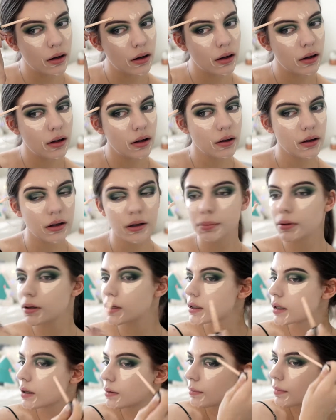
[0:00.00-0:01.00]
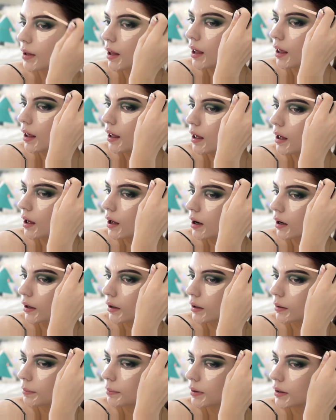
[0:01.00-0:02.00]
I'm going to put some there, I'm
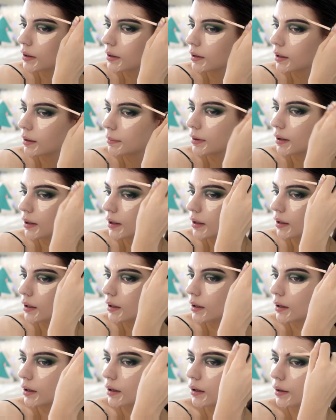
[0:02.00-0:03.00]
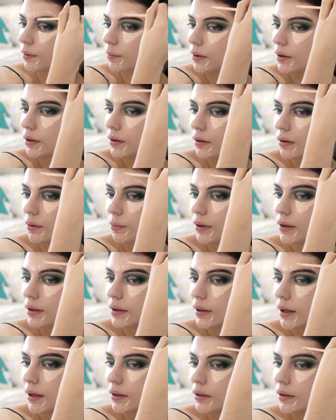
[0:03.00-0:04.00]
going to put some here. That's what you do to one
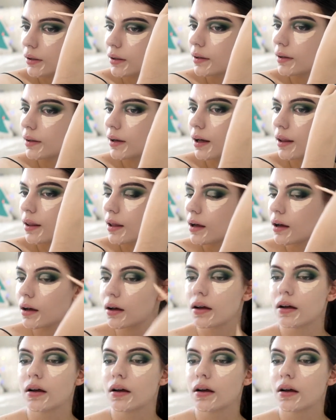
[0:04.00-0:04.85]
side, you do the other.